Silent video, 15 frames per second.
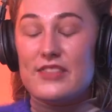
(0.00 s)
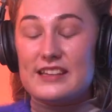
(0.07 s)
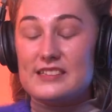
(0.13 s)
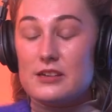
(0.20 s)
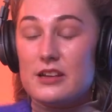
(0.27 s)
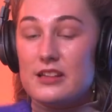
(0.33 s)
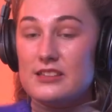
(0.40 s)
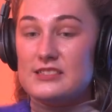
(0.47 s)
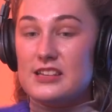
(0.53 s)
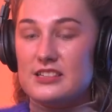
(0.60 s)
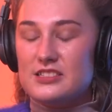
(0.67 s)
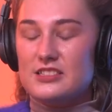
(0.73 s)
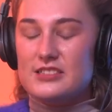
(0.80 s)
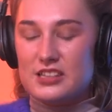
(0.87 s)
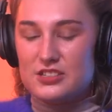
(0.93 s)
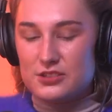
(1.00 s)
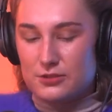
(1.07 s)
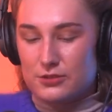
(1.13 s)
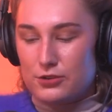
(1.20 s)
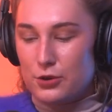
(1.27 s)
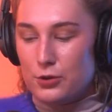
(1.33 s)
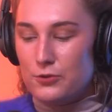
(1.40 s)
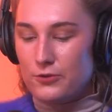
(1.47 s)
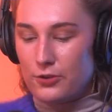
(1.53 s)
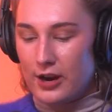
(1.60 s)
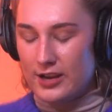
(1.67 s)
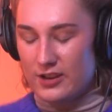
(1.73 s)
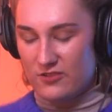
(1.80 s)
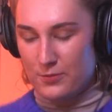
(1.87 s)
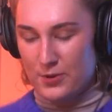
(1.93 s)
there's such such a cool
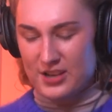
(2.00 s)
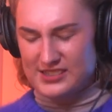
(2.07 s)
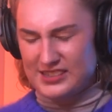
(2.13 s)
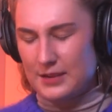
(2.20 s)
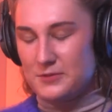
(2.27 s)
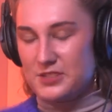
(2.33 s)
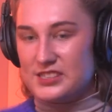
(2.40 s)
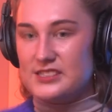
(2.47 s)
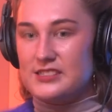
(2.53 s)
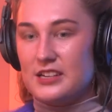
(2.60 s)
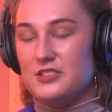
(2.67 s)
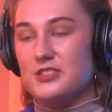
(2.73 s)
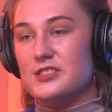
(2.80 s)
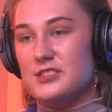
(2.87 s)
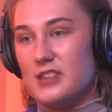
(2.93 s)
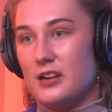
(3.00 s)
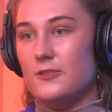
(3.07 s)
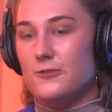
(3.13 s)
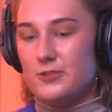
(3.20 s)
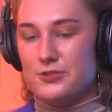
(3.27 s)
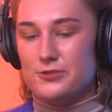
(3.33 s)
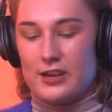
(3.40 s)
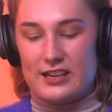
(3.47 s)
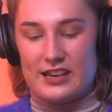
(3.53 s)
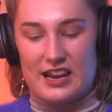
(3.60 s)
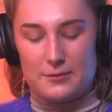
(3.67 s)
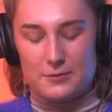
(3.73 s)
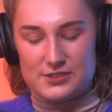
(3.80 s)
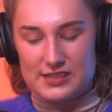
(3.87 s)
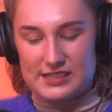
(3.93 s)
variety of birds, and I'm just such a sucker for Australian
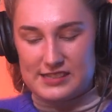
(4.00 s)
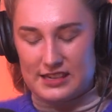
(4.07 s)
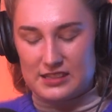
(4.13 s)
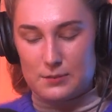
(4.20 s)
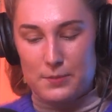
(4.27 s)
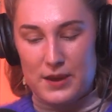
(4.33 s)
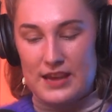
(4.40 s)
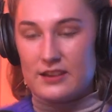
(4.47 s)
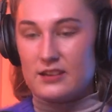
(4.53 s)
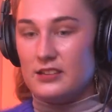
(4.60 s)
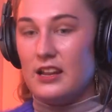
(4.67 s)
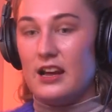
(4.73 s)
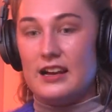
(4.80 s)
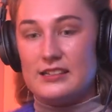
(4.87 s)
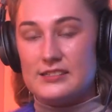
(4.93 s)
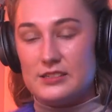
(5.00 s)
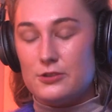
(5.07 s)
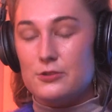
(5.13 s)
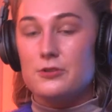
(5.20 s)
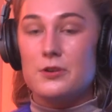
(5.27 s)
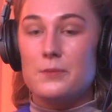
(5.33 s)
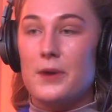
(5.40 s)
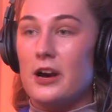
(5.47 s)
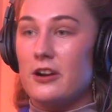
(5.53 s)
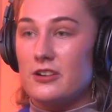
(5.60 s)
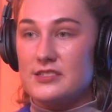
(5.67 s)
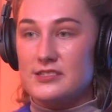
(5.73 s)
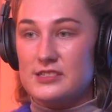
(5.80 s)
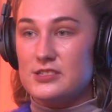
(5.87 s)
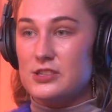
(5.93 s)
animals. There's like the pink galahs, the
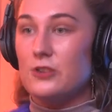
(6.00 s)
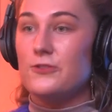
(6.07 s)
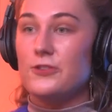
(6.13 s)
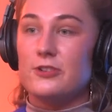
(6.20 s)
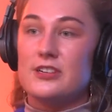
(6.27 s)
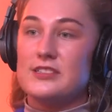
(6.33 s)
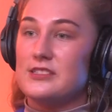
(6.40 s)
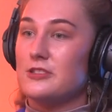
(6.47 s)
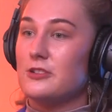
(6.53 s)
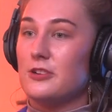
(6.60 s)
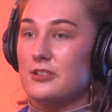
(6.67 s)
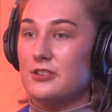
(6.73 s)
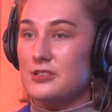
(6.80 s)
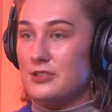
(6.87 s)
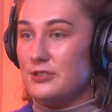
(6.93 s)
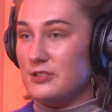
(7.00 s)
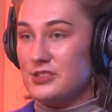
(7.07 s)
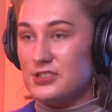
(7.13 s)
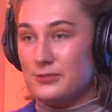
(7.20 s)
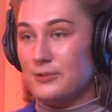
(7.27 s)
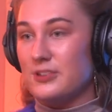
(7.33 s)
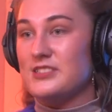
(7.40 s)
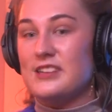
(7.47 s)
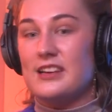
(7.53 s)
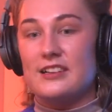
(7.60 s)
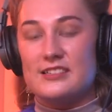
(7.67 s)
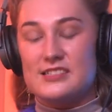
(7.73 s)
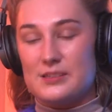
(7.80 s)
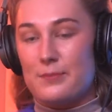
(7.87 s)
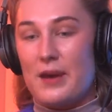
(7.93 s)
kookaburras, mm. the sulphur crested cockatoos, the
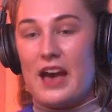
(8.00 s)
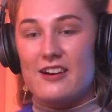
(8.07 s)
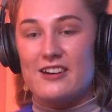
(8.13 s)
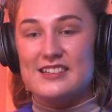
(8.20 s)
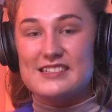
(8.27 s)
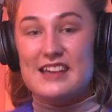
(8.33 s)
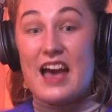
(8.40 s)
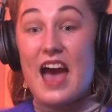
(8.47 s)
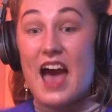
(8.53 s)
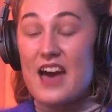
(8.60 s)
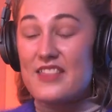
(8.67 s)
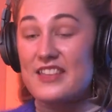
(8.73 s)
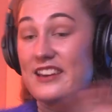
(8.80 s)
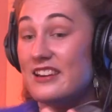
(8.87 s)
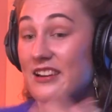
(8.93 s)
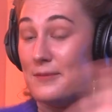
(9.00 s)
rosellas, the parrots, and then in